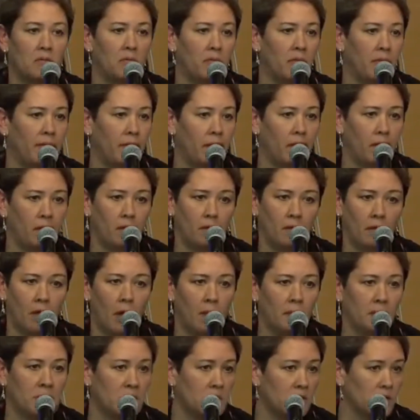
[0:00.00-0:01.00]
their
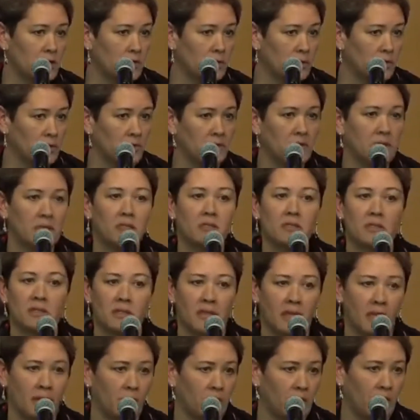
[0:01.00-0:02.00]
opposition or things that
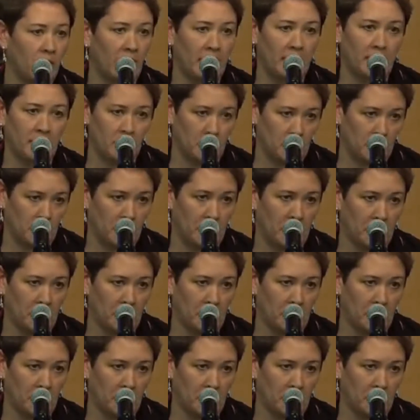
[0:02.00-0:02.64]
they would like to it.